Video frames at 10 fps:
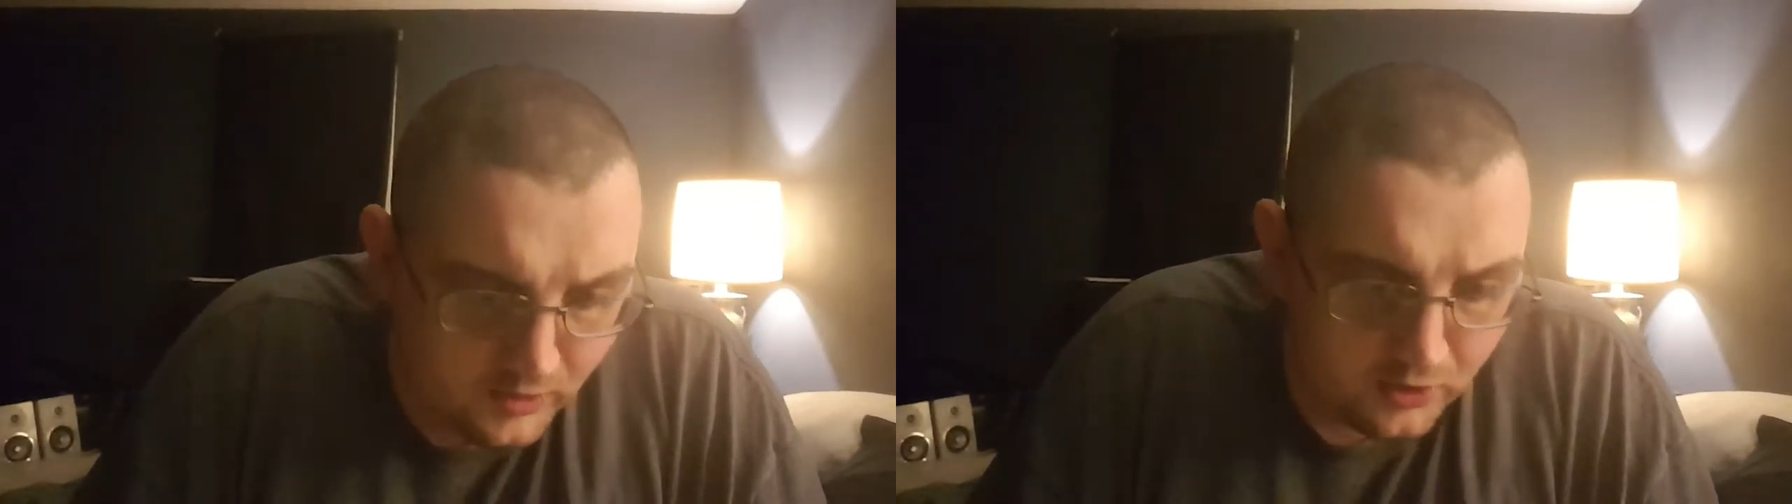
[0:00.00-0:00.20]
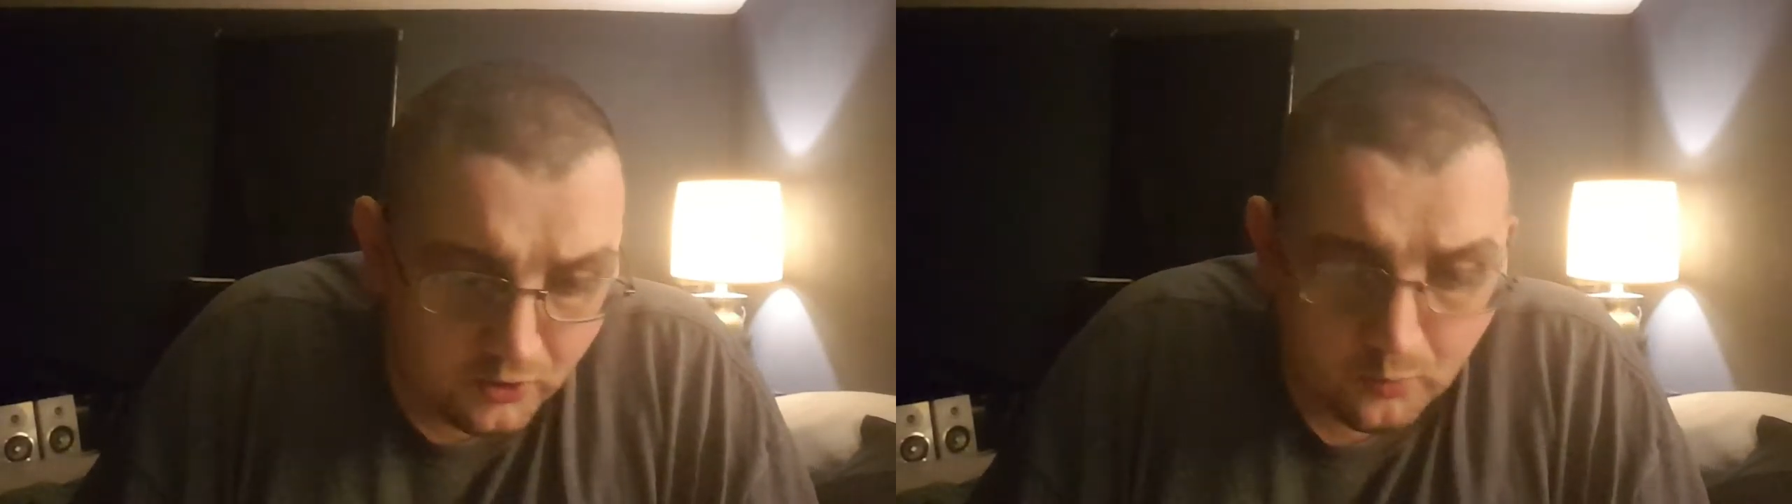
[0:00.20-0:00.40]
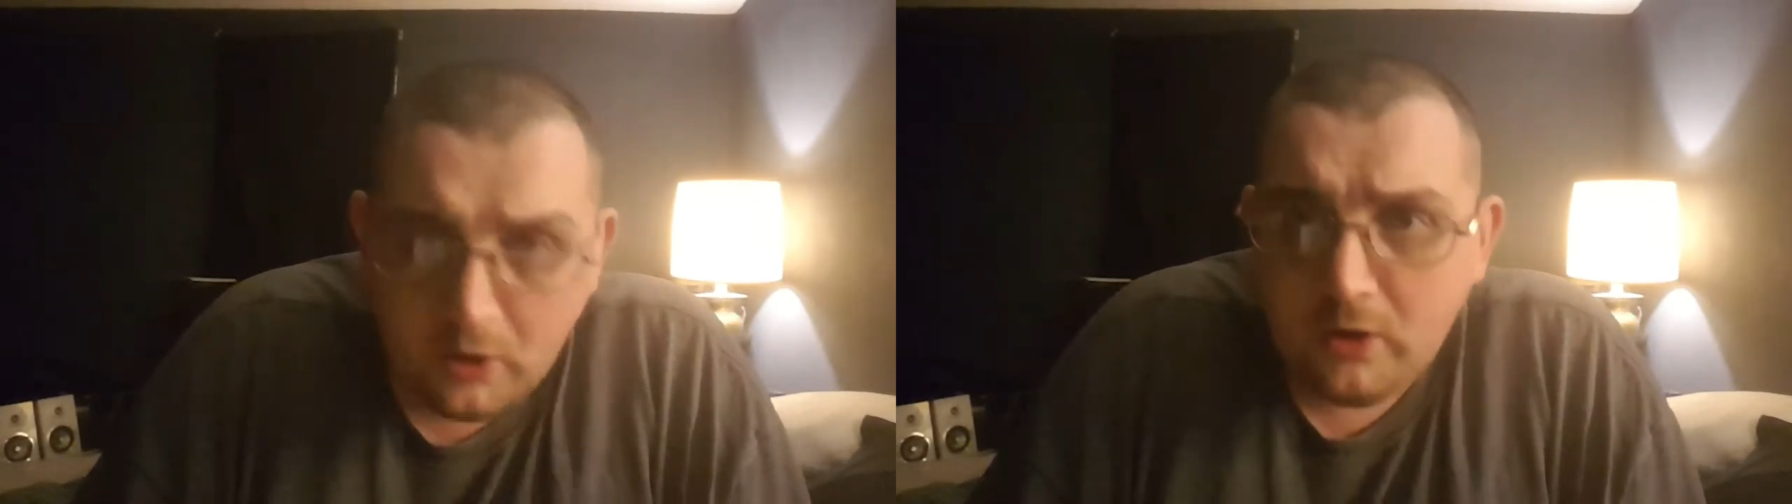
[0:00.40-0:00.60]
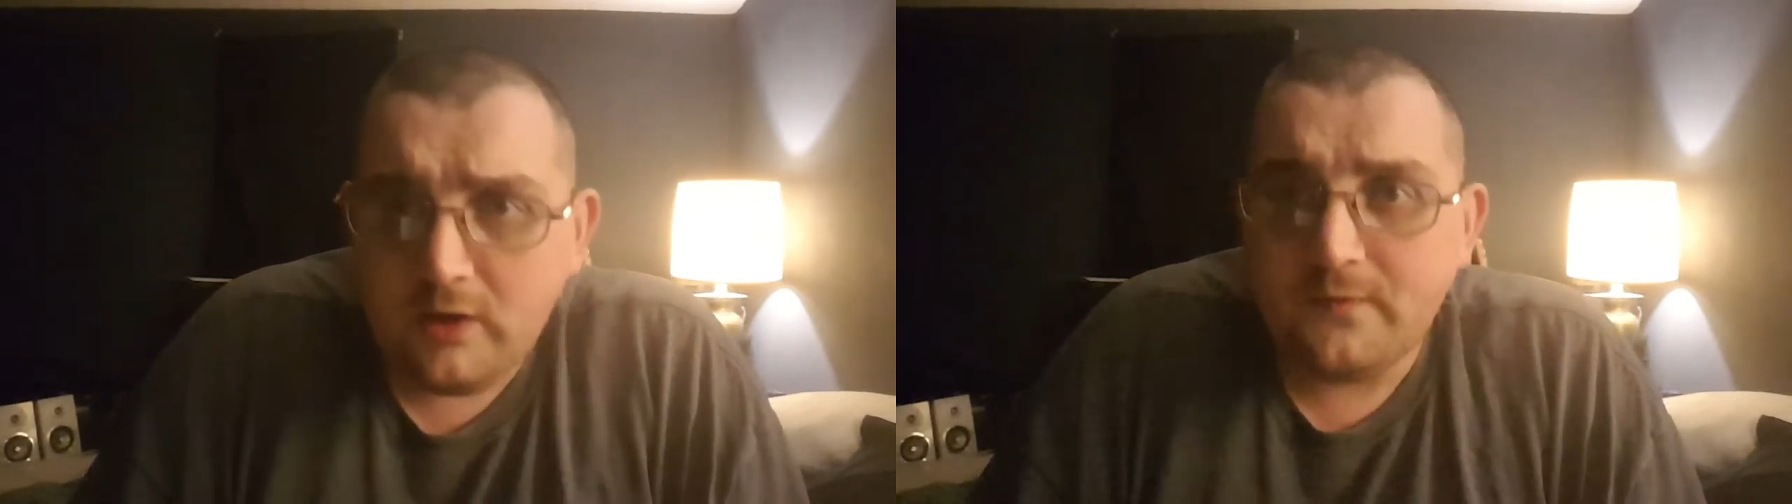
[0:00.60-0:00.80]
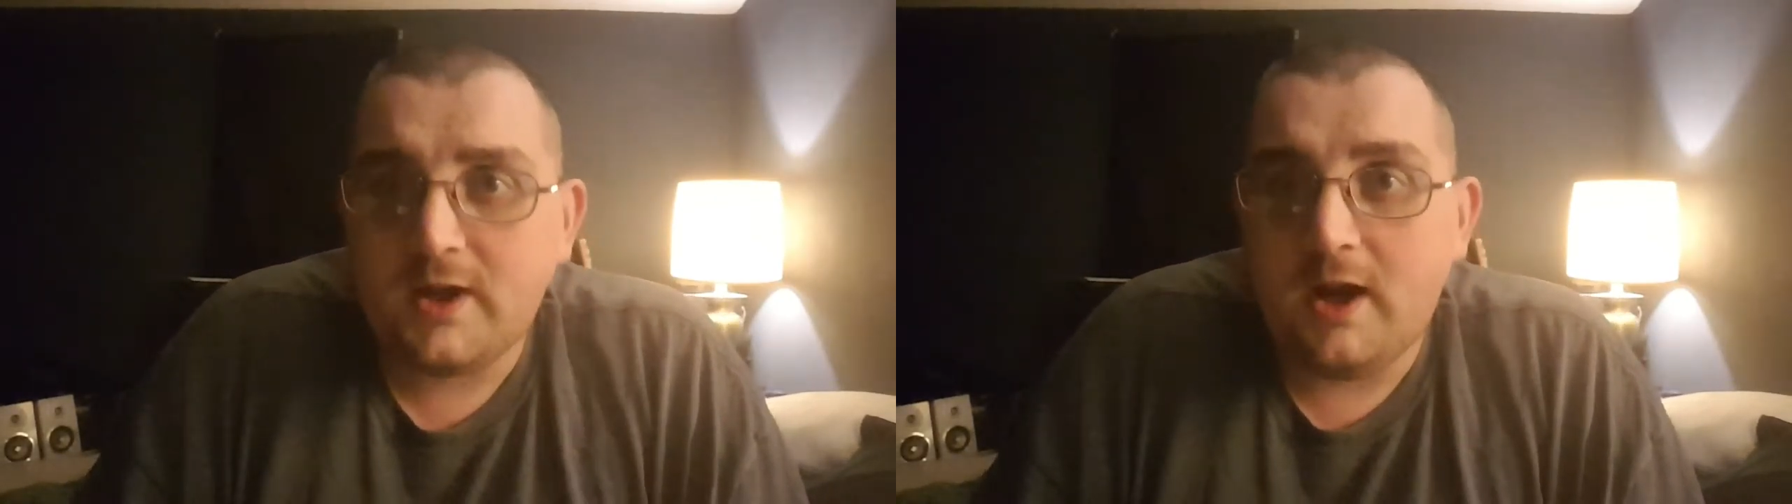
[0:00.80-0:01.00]
The word
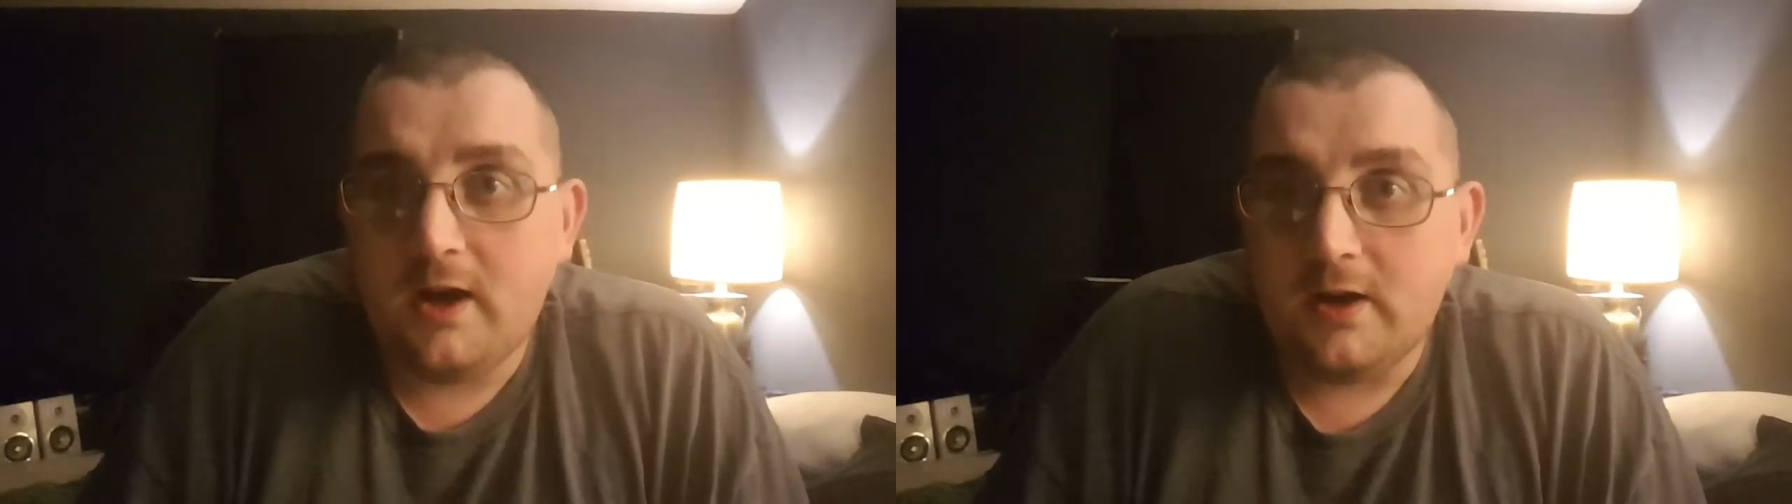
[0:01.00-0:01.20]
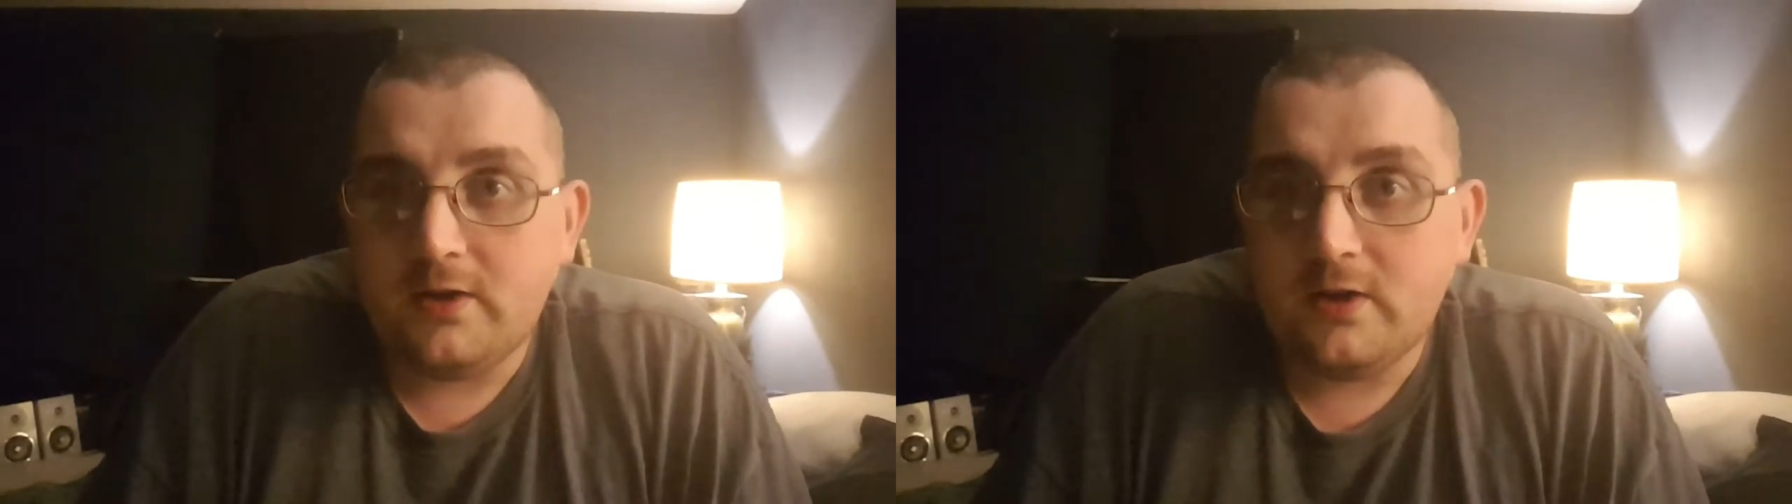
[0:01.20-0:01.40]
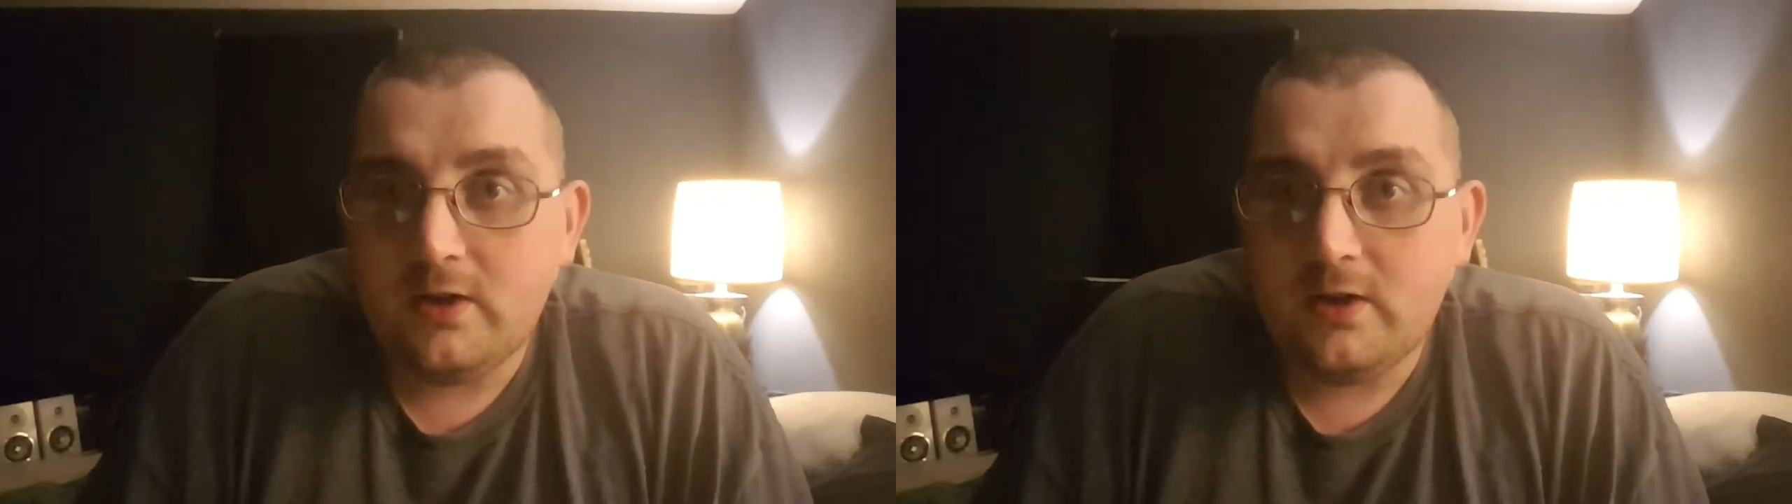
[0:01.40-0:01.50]
of God